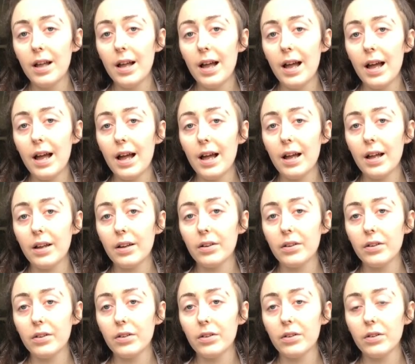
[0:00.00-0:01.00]

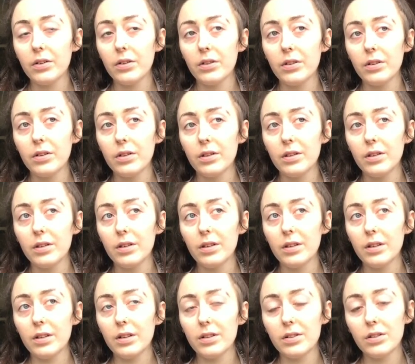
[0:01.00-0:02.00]
and
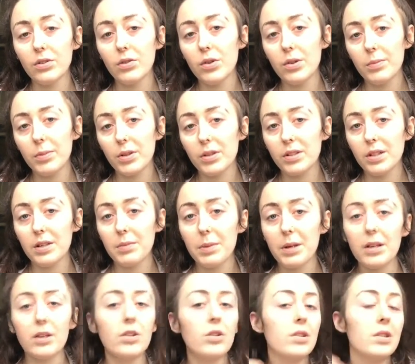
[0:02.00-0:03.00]
it's annoying because it can make
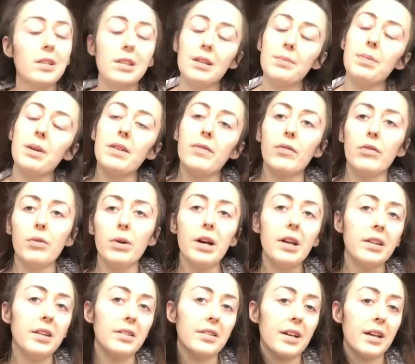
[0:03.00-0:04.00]
you sleepy throughout the
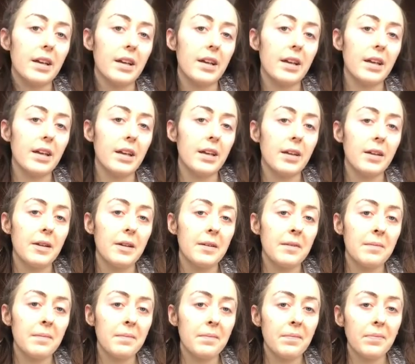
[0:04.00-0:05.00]
day,
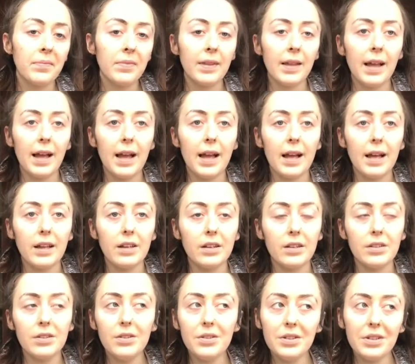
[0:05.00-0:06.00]
and as
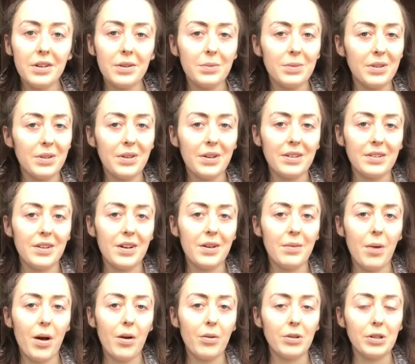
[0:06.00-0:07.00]
soon as it comes to night time
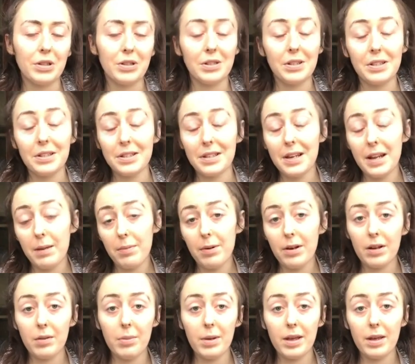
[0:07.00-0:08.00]
I'll just sleep like a
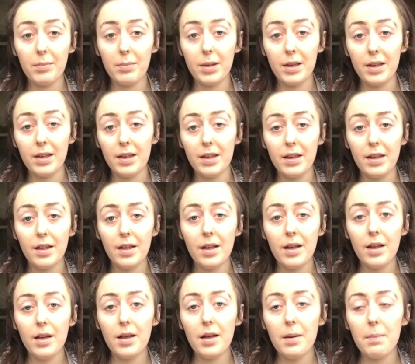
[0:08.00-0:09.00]
baby.
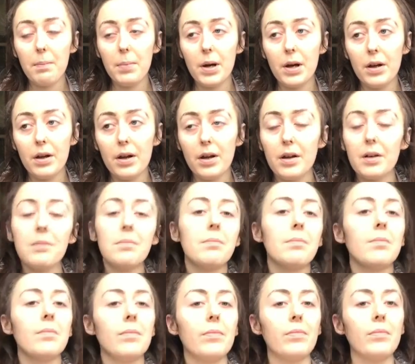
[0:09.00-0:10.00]
But
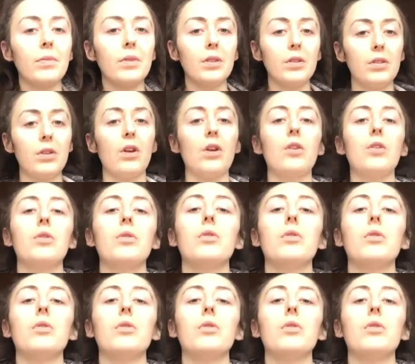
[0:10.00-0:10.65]
so